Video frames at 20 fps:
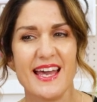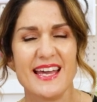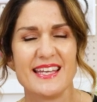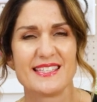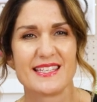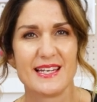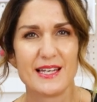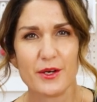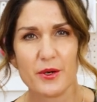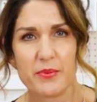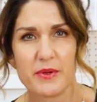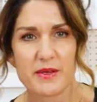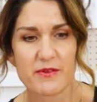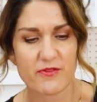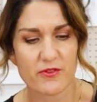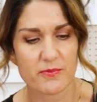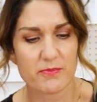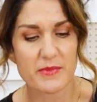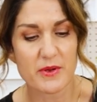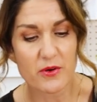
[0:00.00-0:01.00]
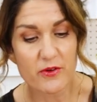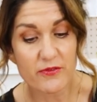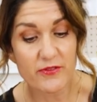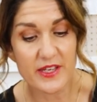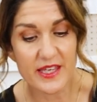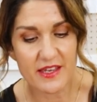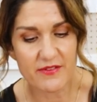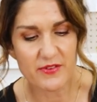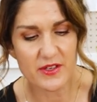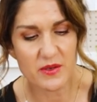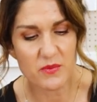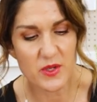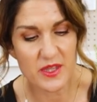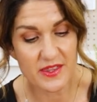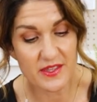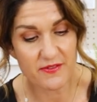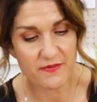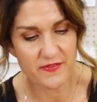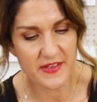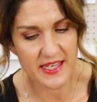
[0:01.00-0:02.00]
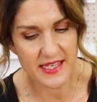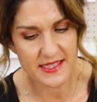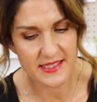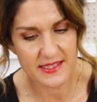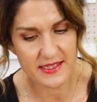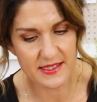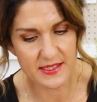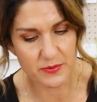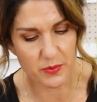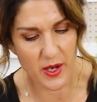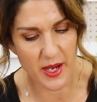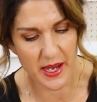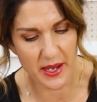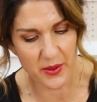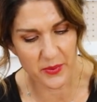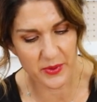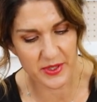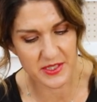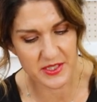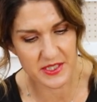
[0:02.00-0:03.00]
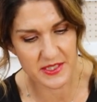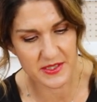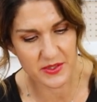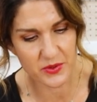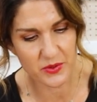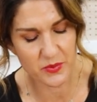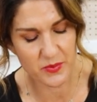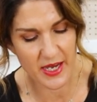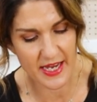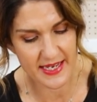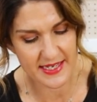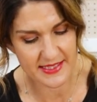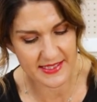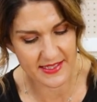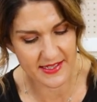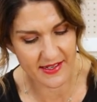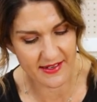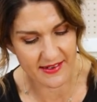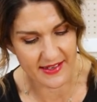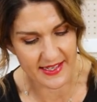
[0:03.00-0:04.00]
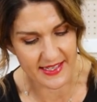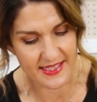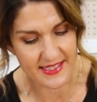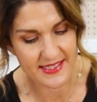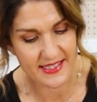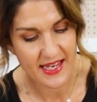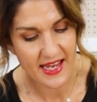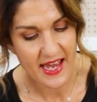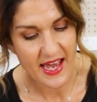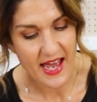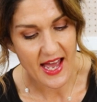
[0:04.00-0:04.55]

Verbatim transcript: it's a little bit more forgiving with the fit as well, which is always nice.